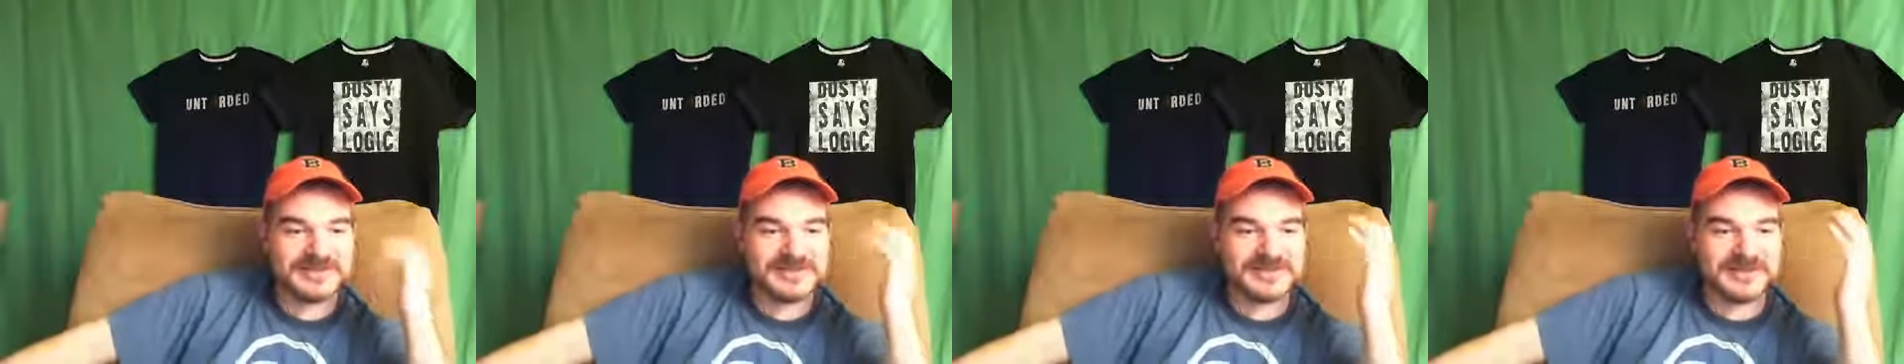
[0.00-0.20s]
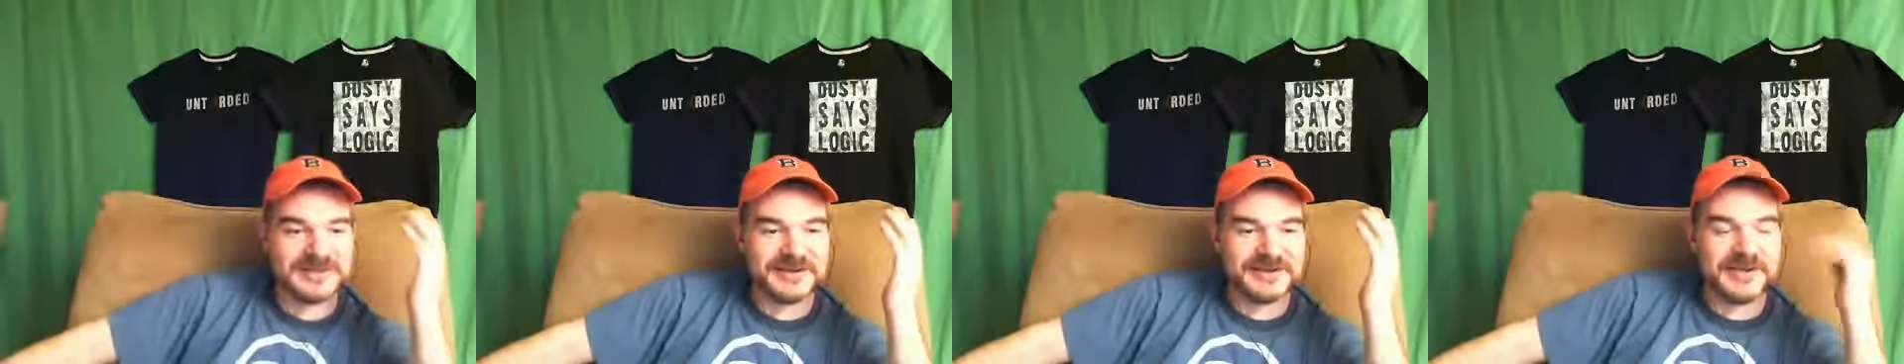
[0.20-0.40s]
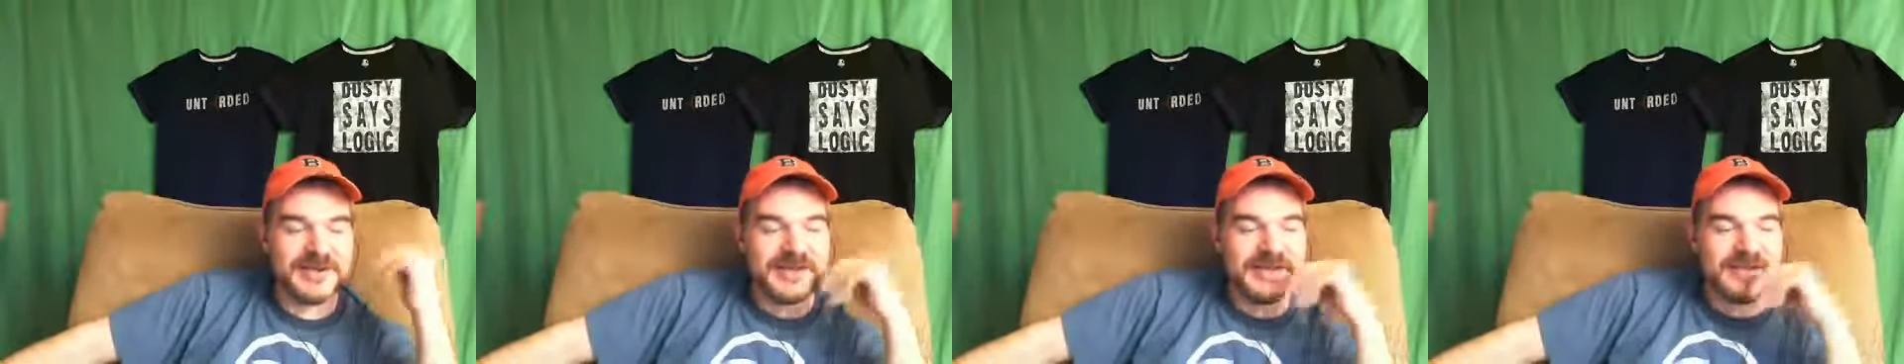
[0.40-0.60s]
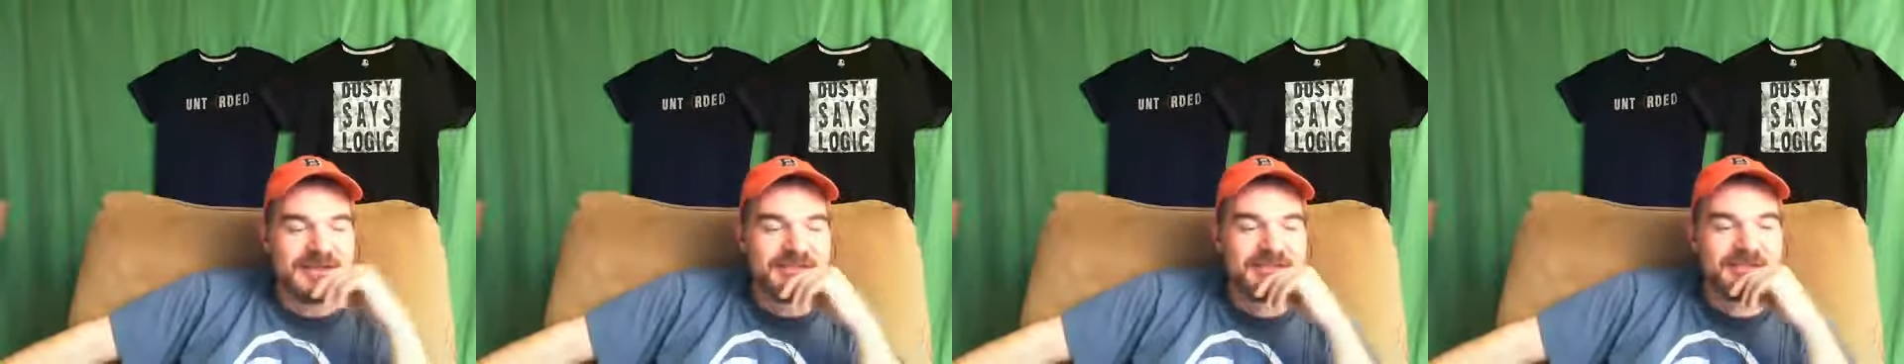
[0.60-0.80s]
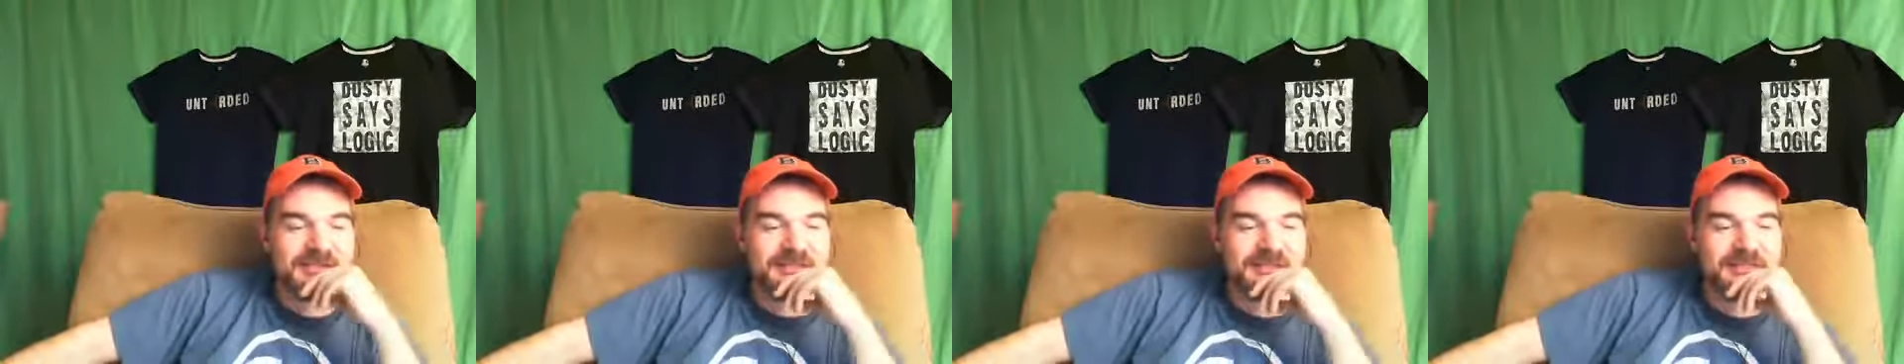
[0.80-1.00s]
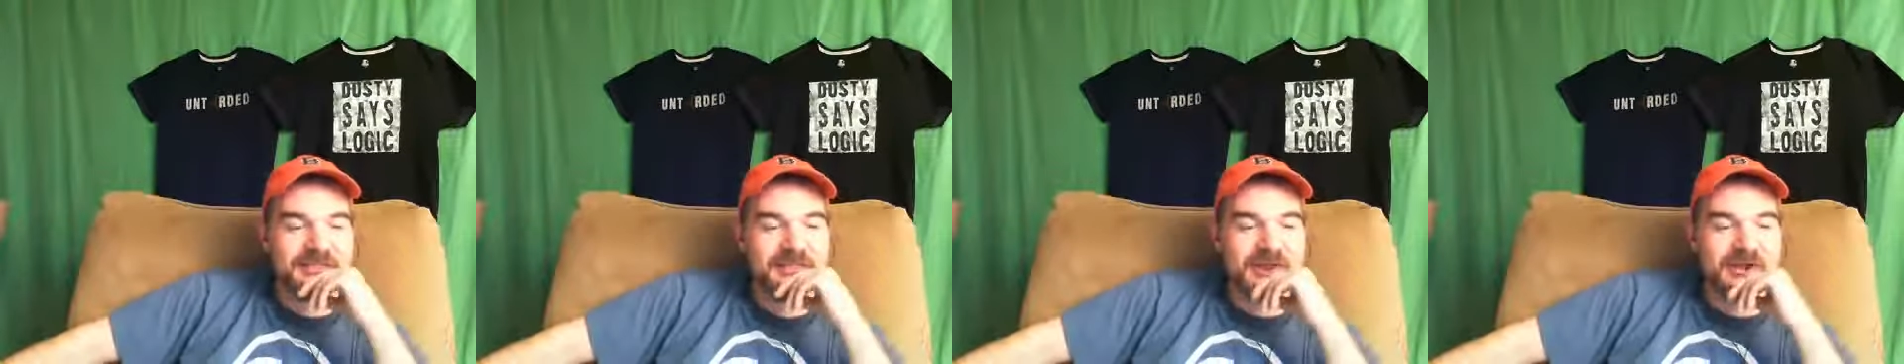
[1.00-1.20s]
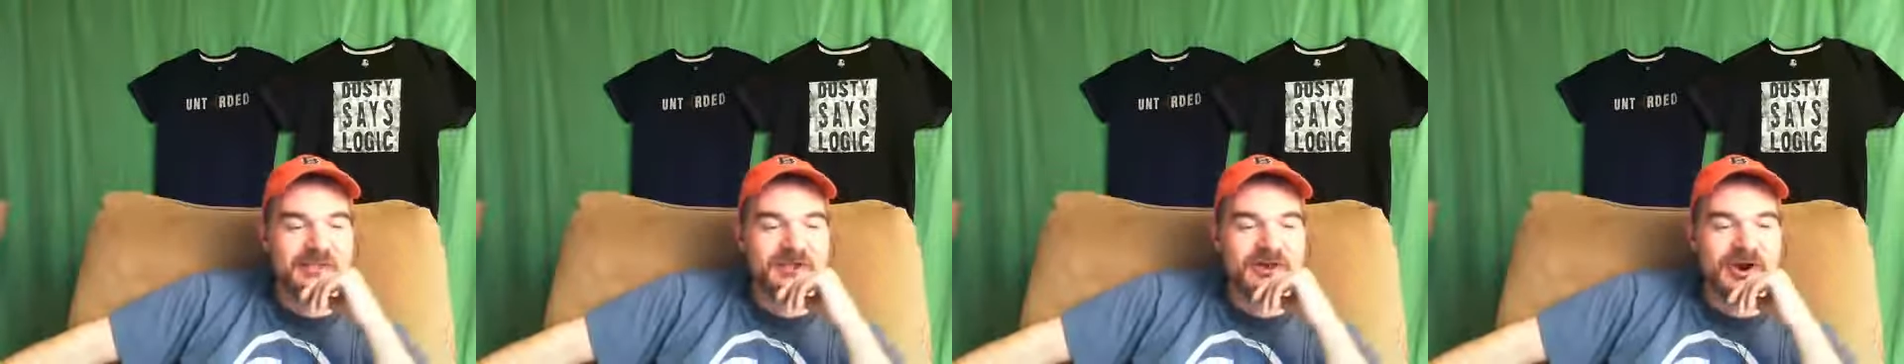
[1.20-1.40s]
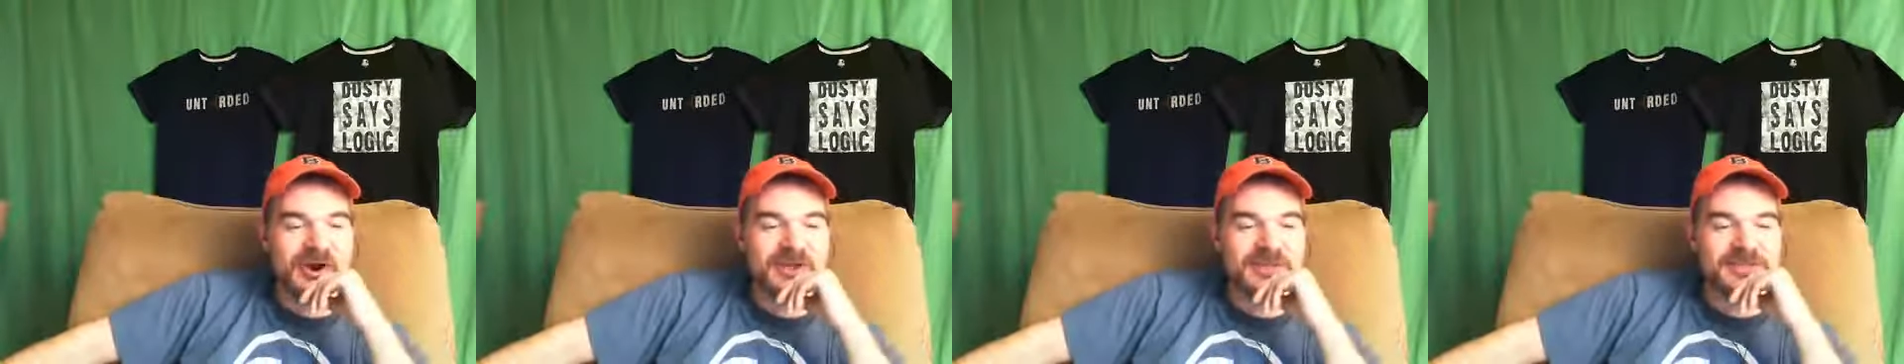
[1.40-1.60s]
So yeah.
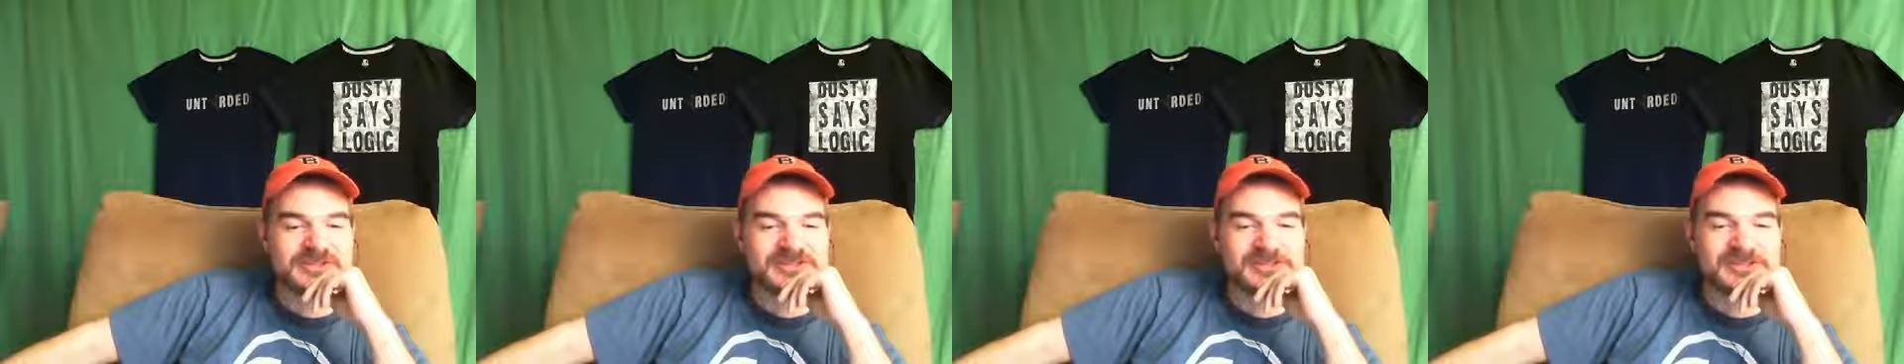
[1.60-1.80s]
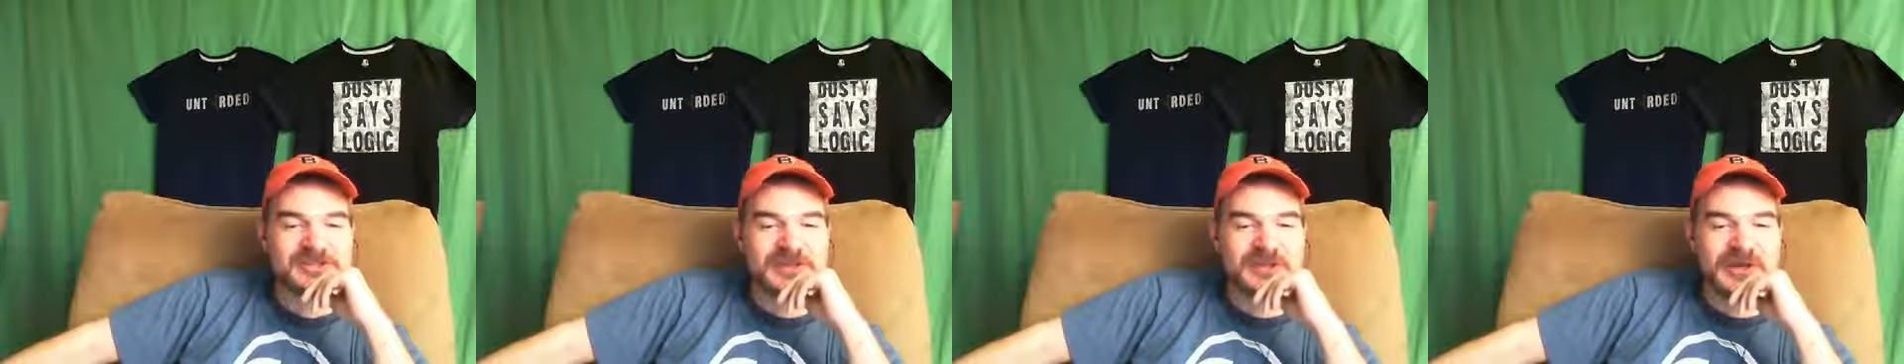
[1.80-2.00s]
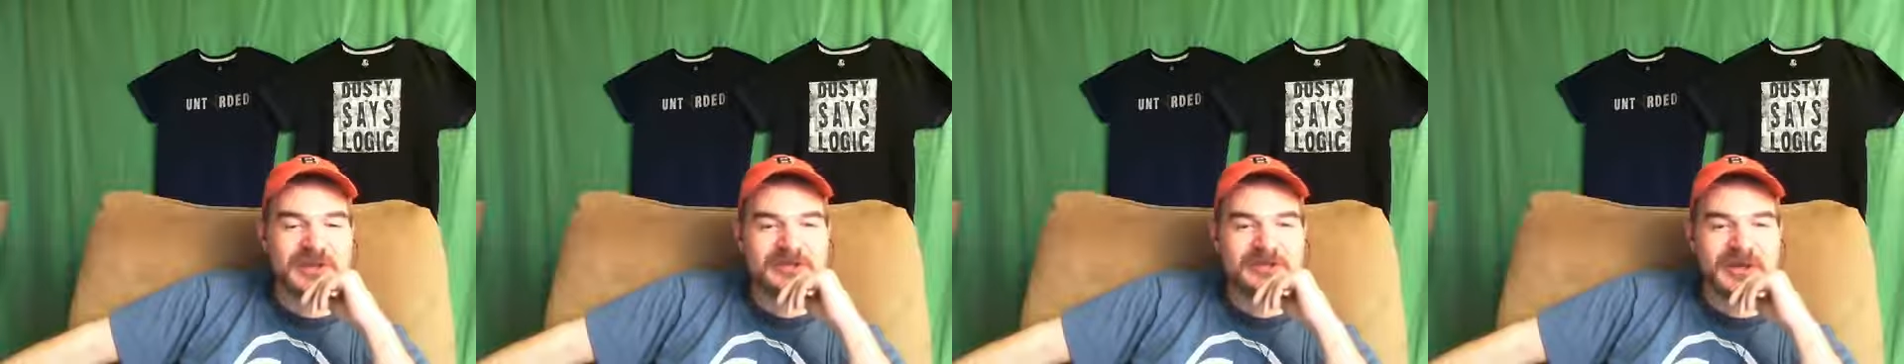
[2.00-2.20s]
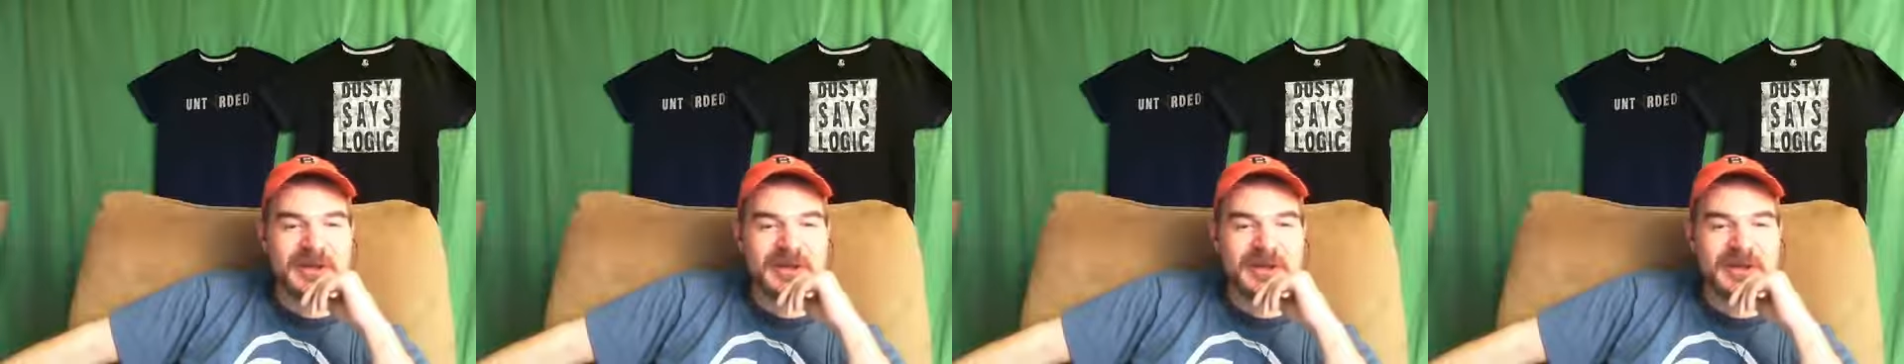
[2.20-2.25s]
There's a certain